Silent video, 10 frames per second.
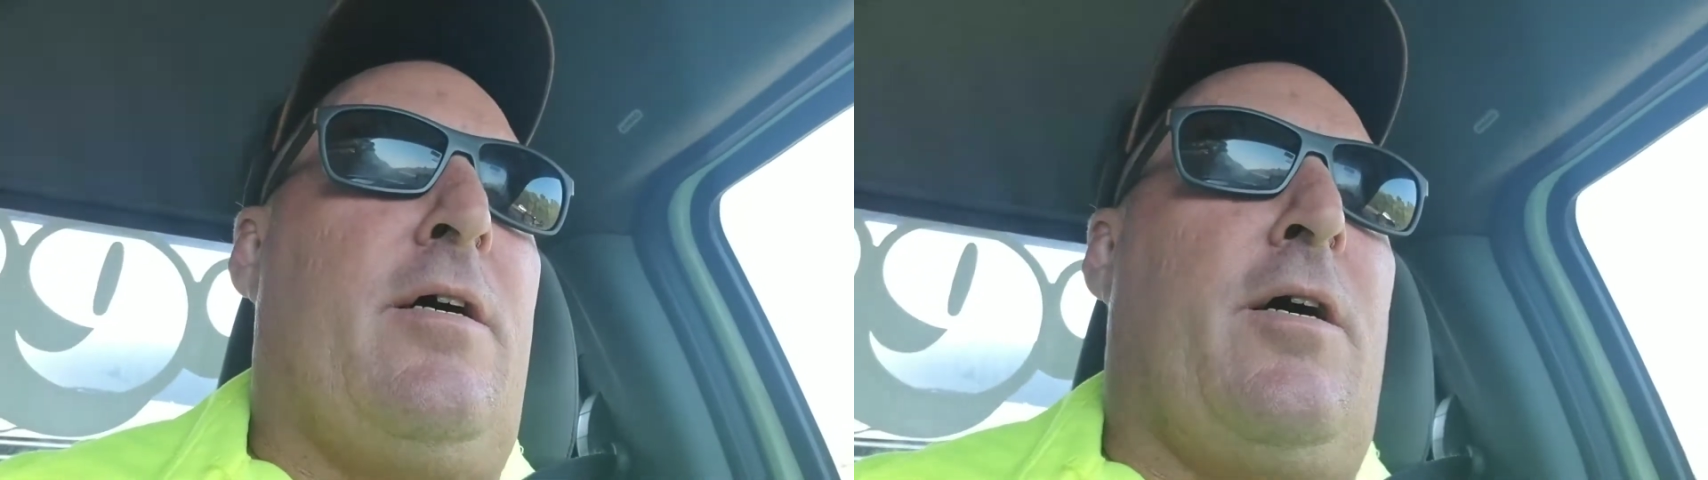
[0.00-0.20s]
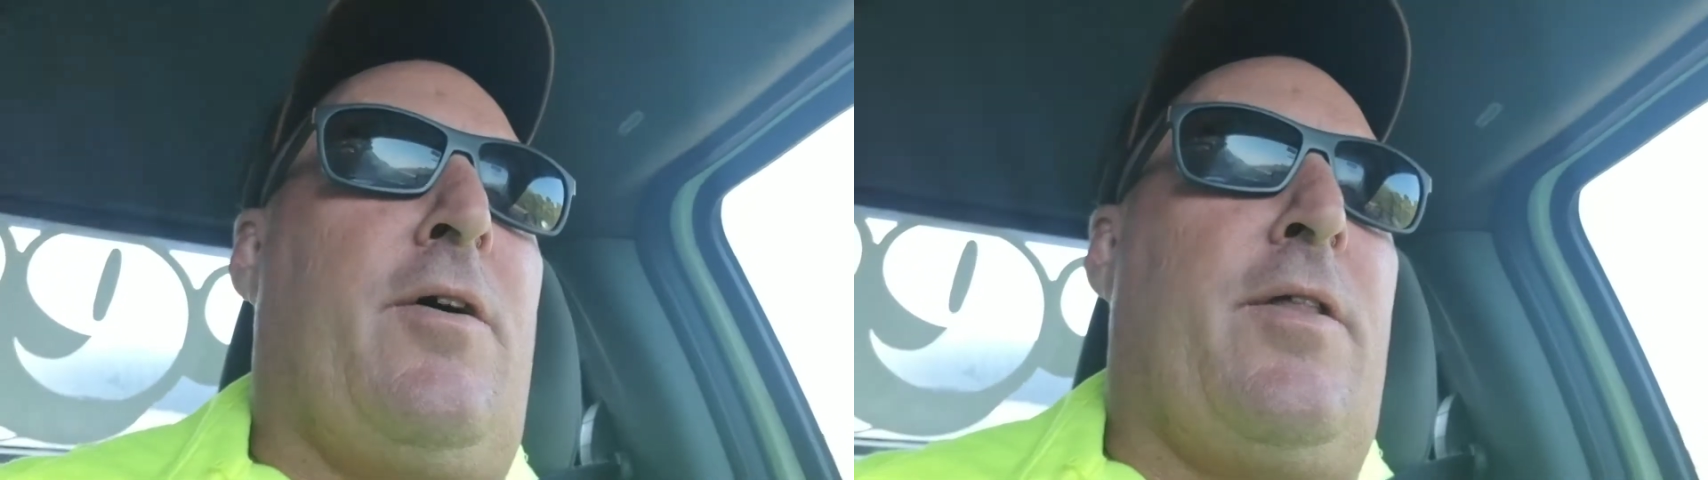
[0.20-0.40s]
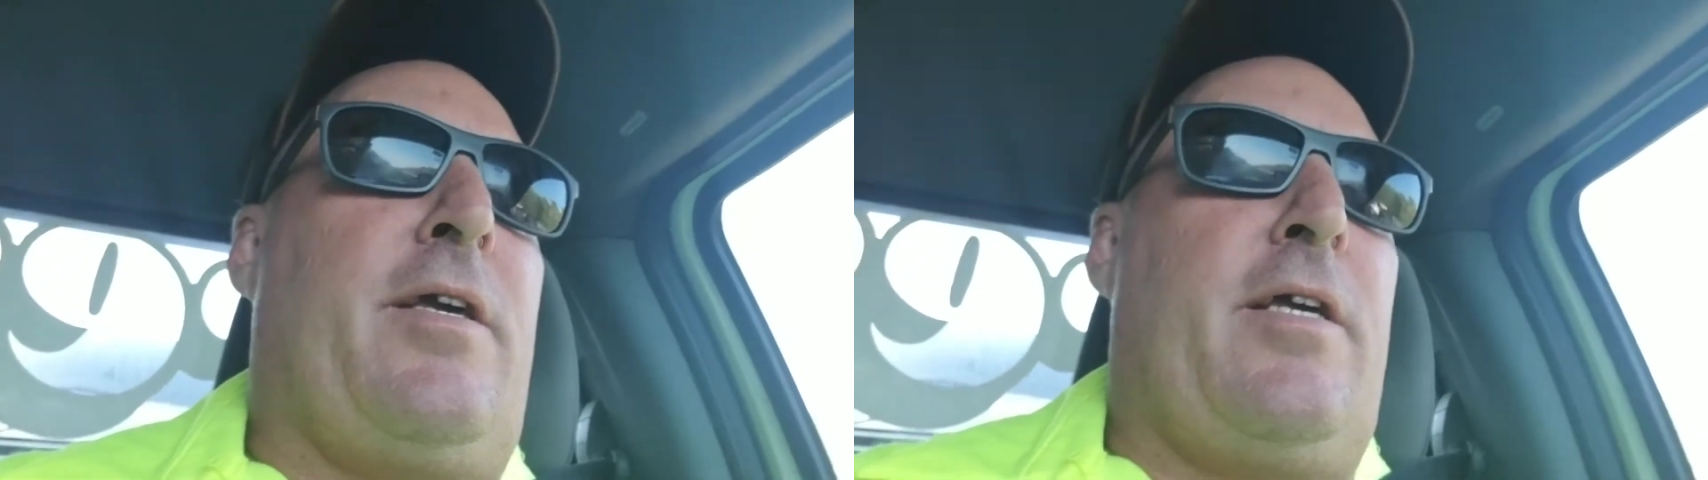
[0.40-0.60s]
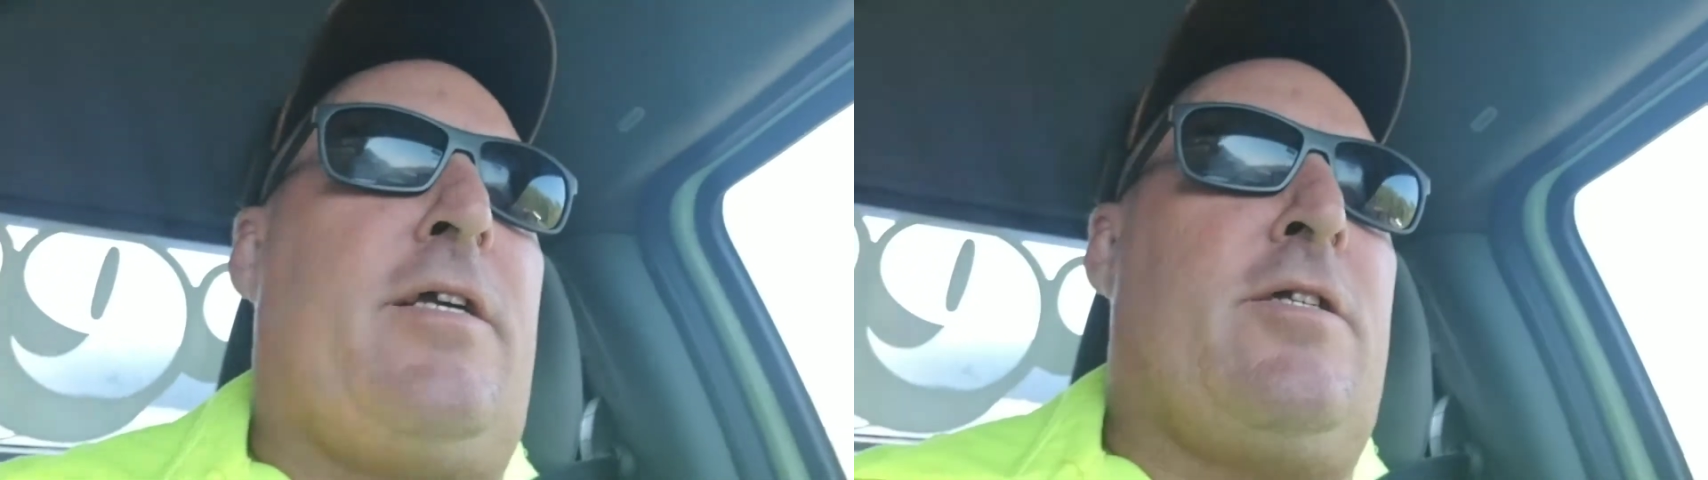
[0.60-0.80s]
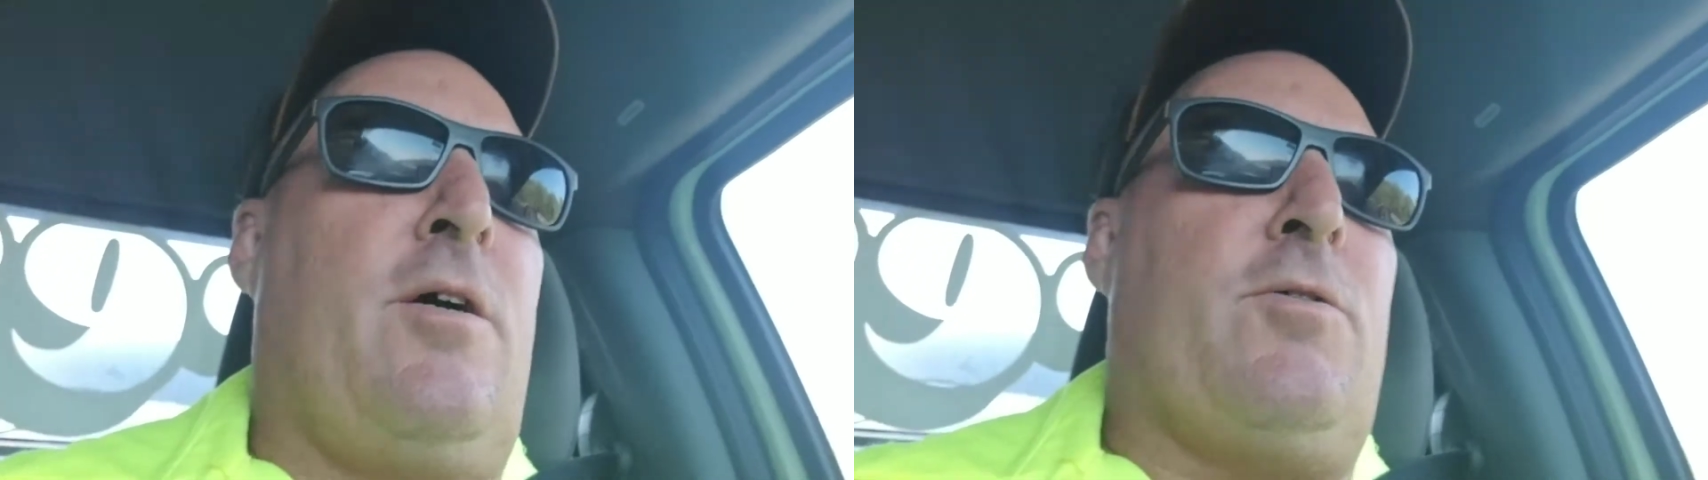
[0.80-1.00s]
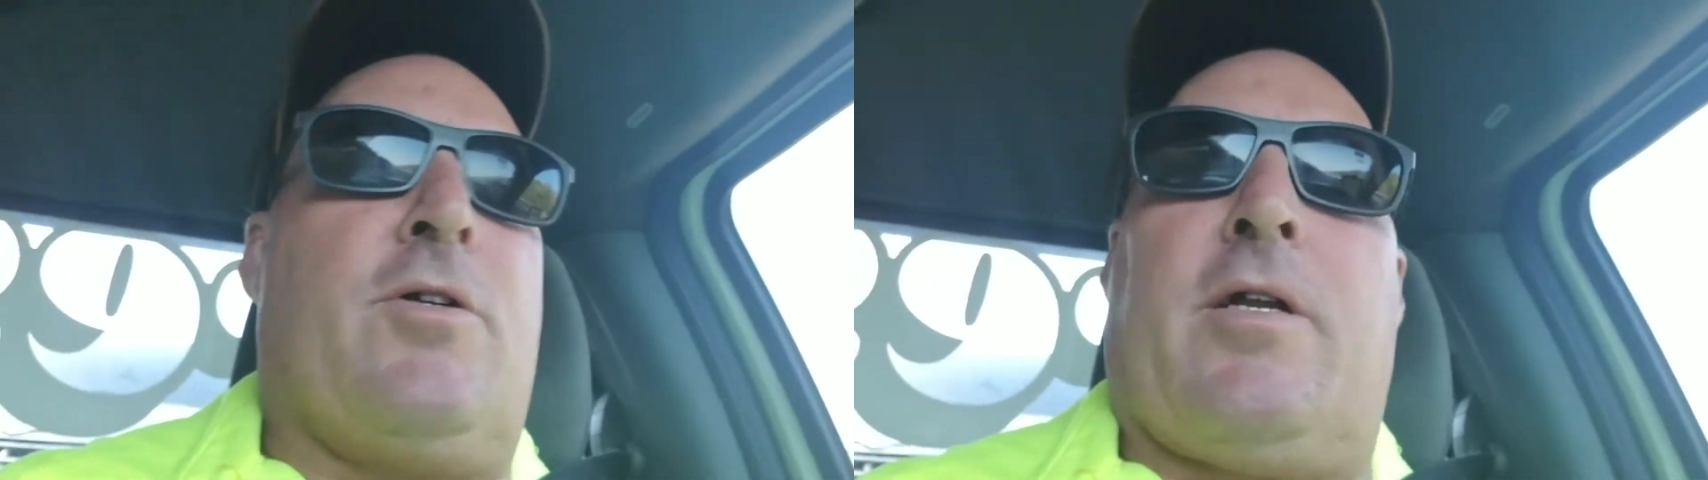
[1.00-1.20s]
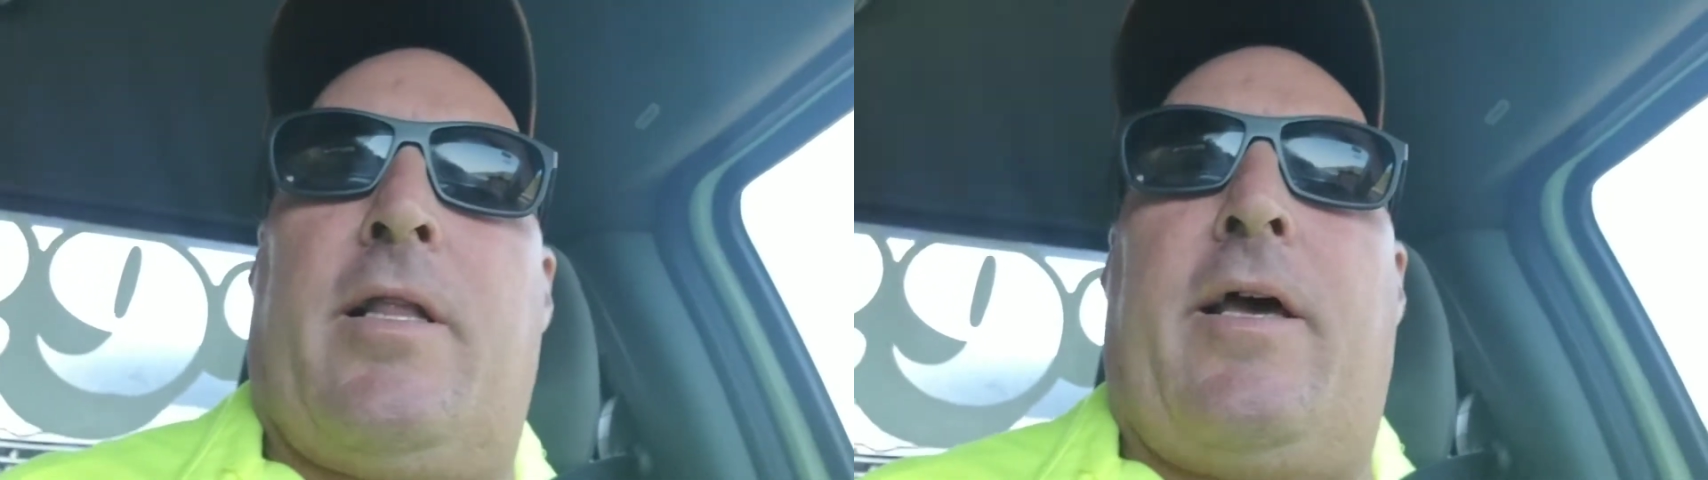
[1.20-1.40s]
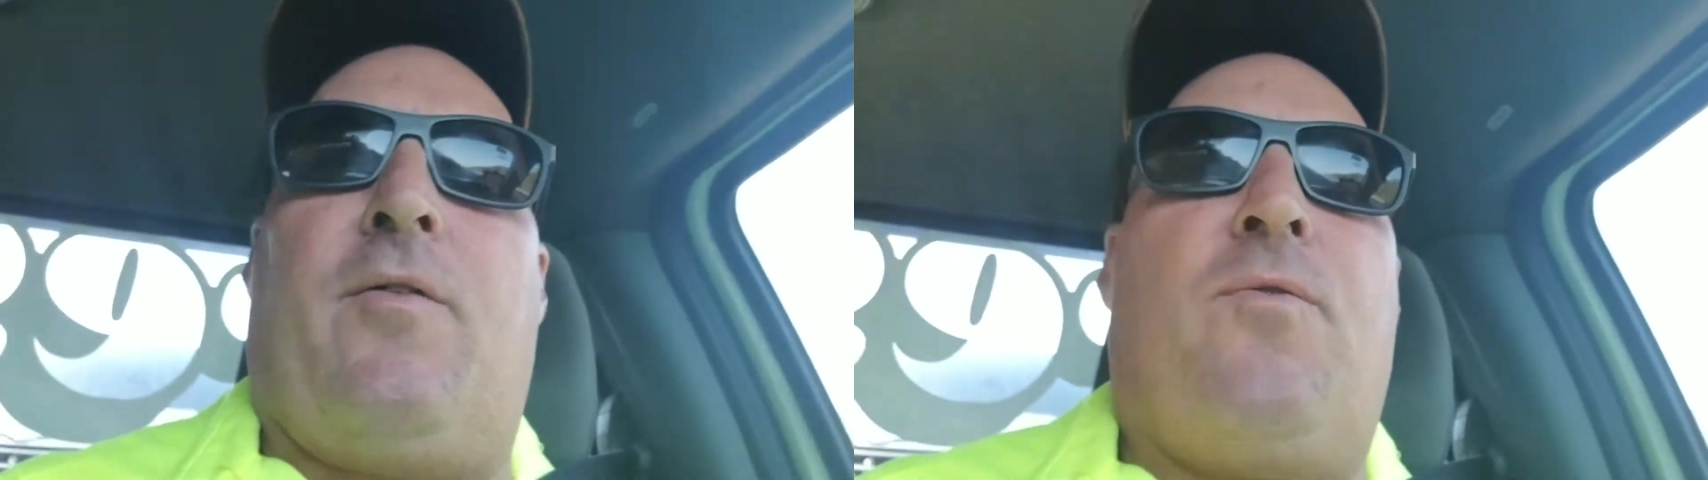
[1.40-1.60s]
on the tow truck
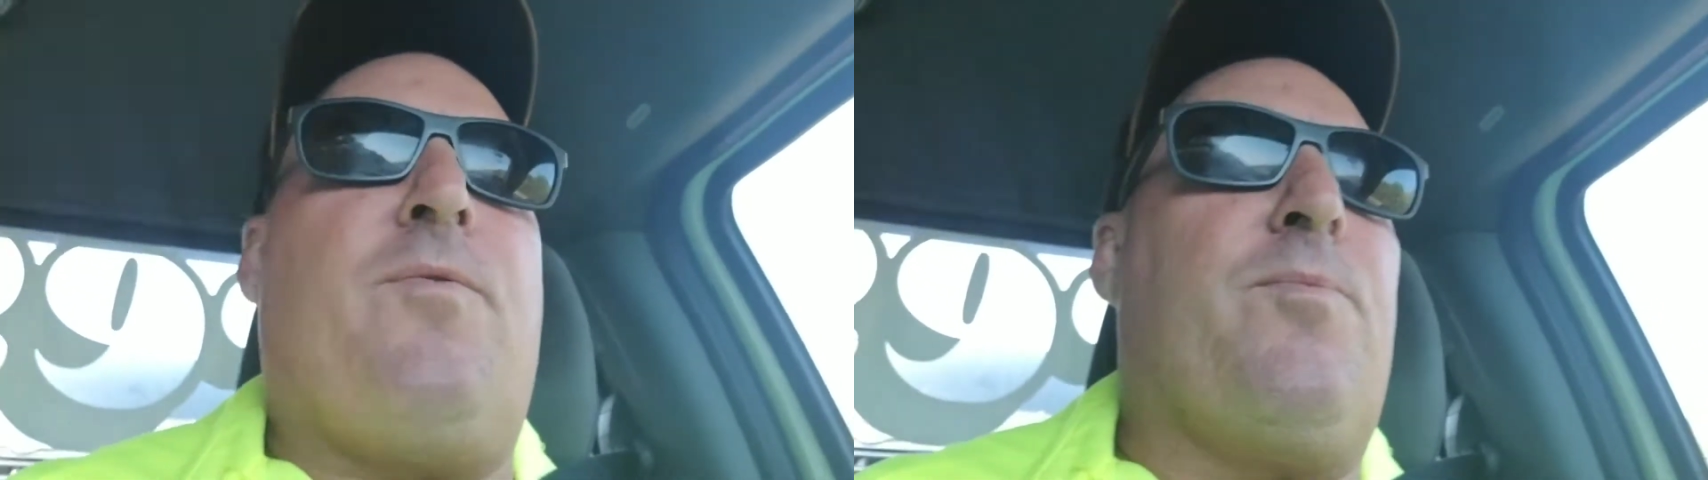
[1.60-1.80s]
life